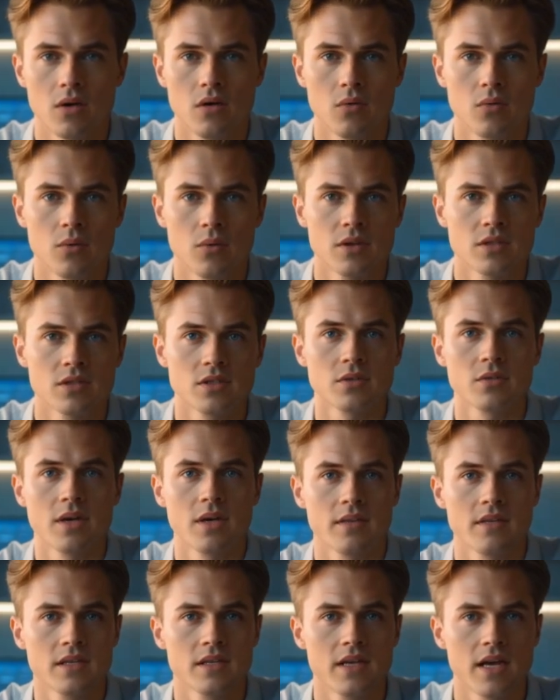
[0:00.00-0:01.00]
Once you're
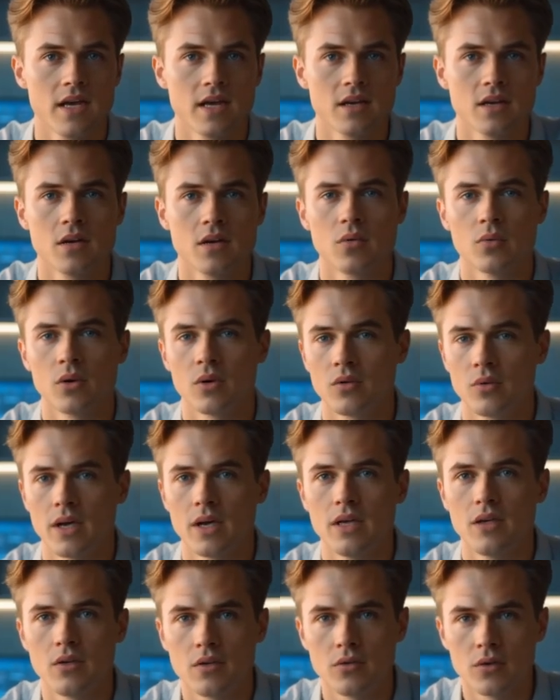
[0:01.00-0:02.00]
up to date, we're
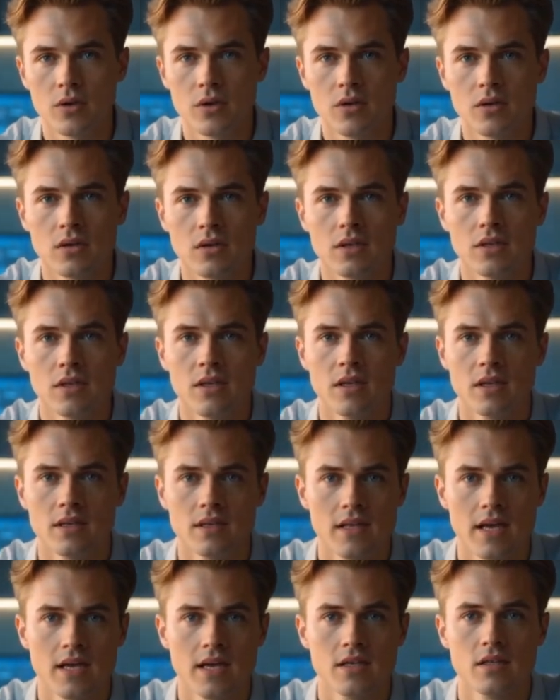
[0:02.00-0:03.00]
ready to roll.
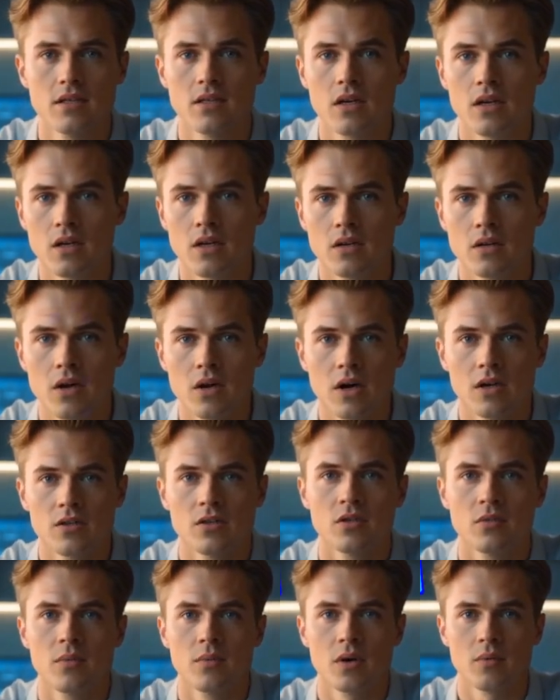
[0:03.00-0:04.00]
Next, launch
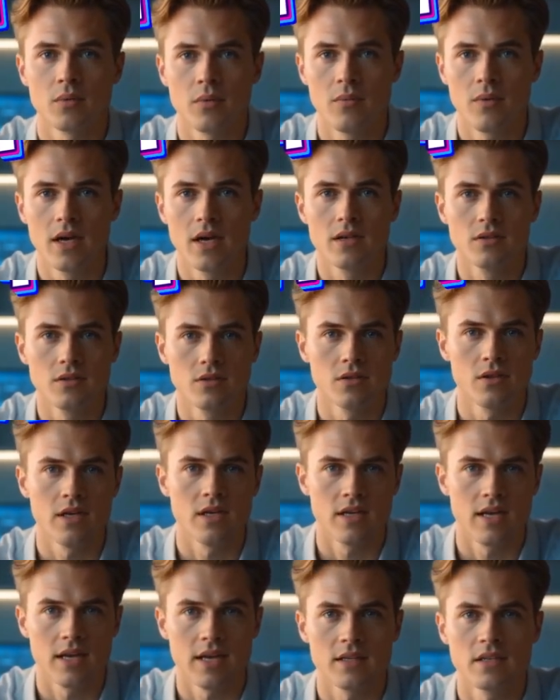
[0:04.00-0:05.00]
your mobile browser
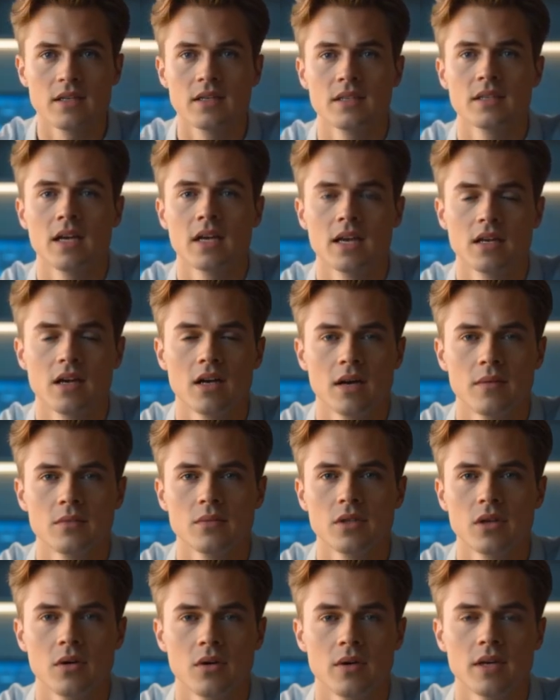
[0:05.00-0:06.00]
and head to the site I'm
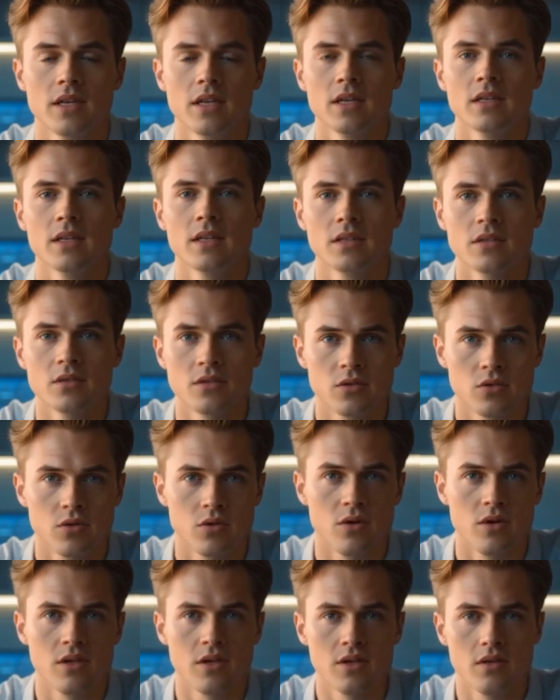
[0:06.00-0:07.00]
showing in this
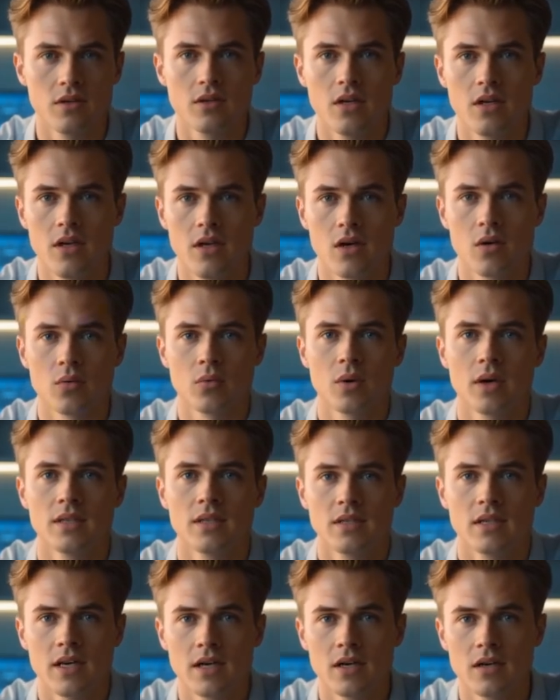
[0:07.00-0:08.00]
tutorial.
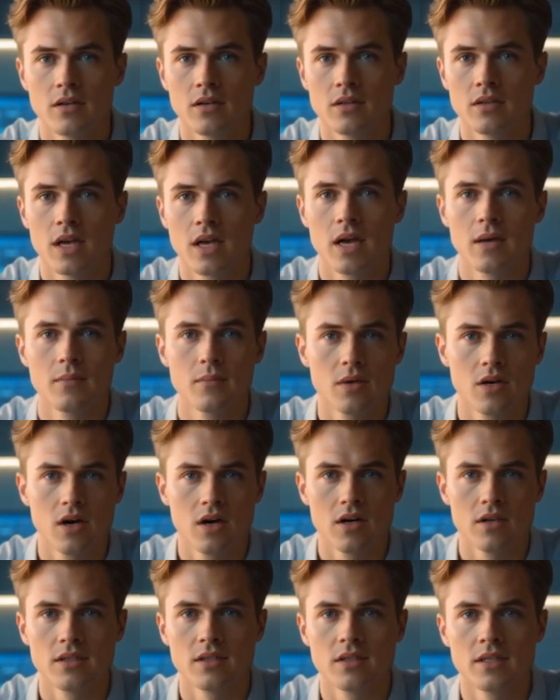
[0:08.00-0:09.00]
Once there, type
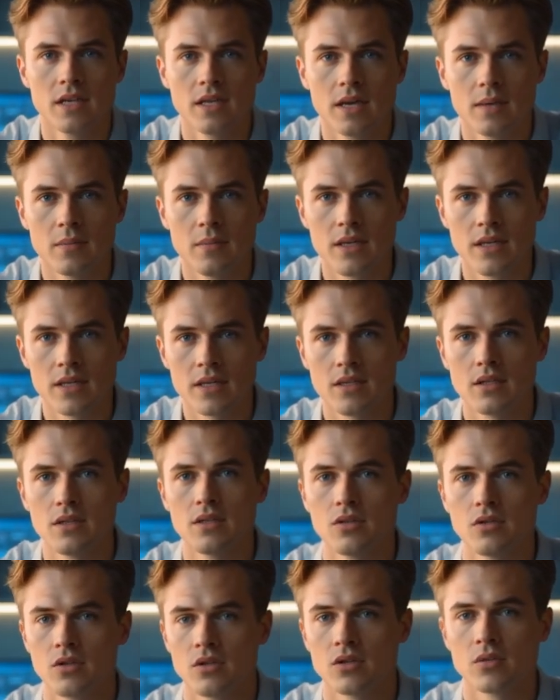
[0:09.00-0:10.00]
Gardenscapes into the
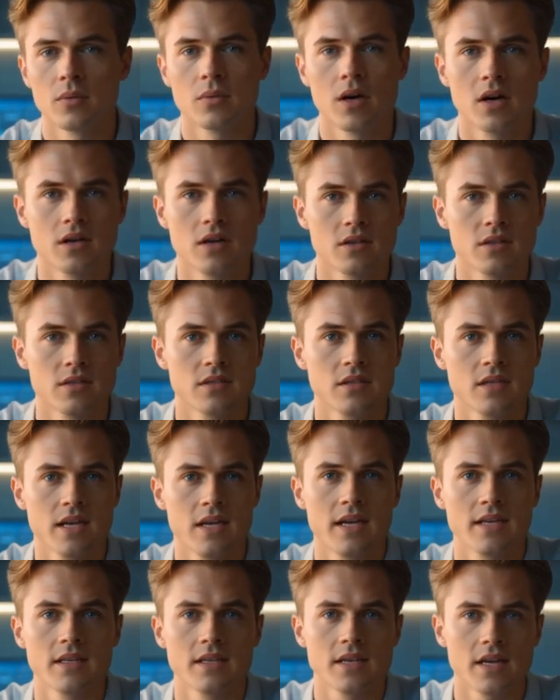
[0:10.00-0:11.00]
search bar,
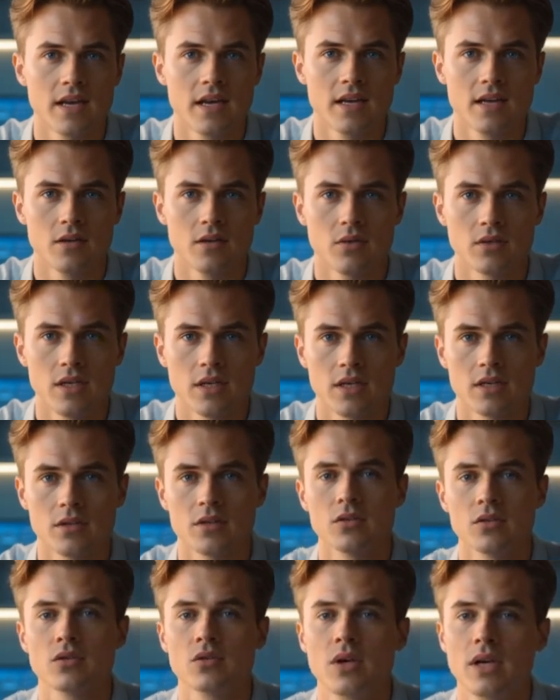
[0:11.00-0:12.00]
select it, and it'll take you
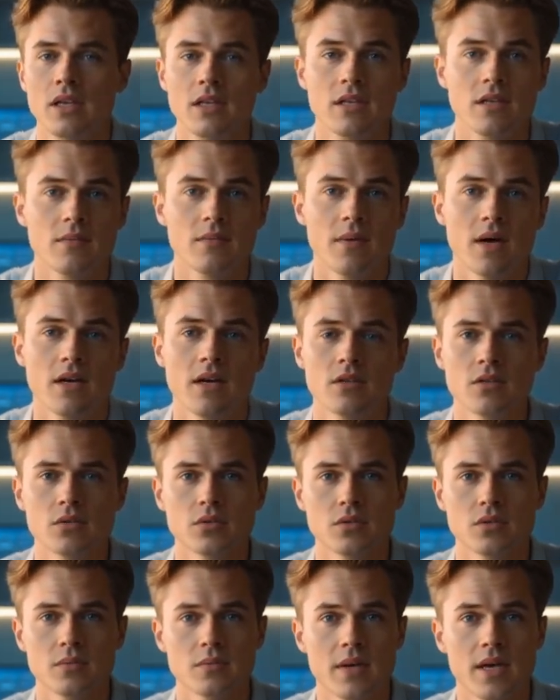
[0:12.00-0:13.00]
straight to the Mod
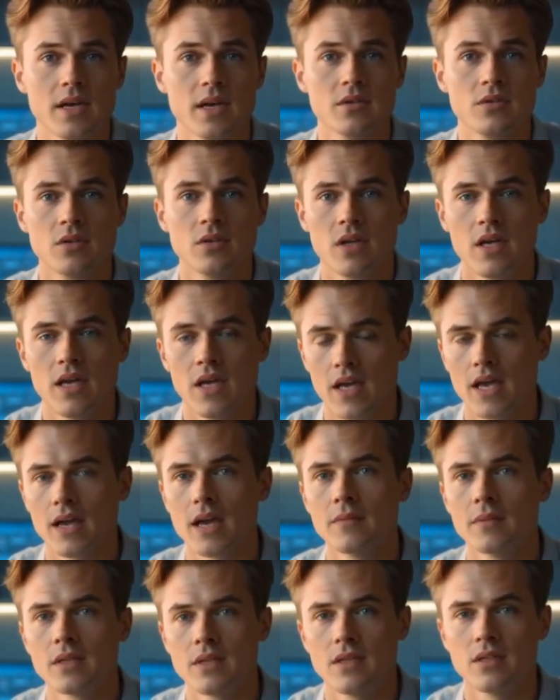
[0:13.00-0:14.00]
Tools page.
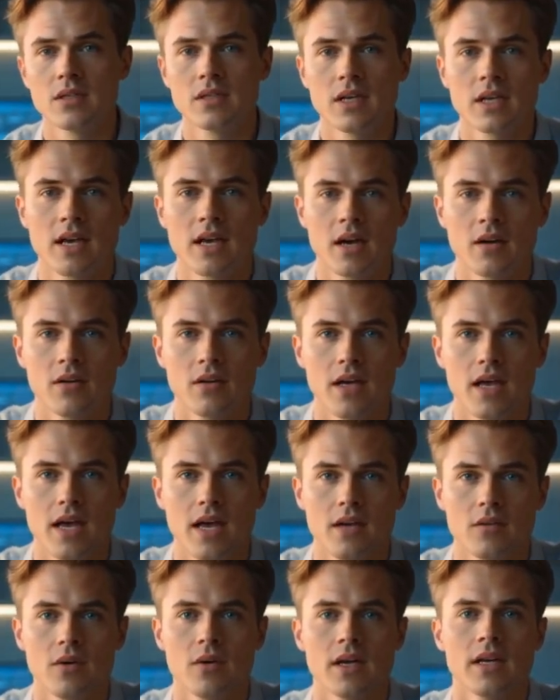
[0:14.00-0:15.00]
Everything's laid out
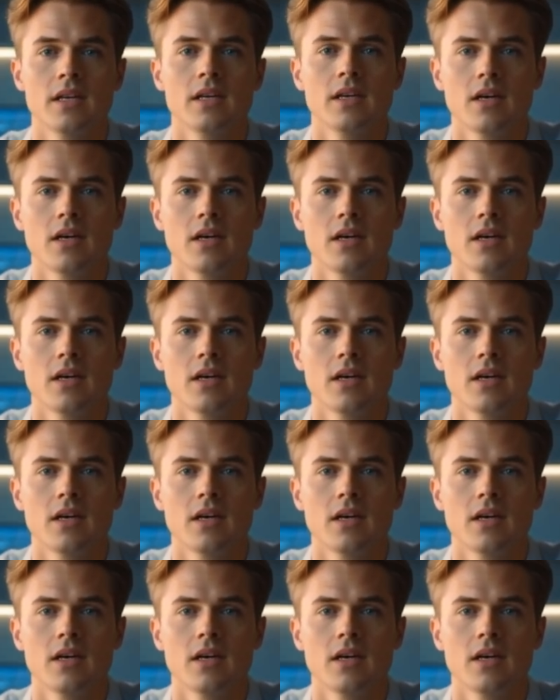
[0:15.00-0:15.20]
and ready to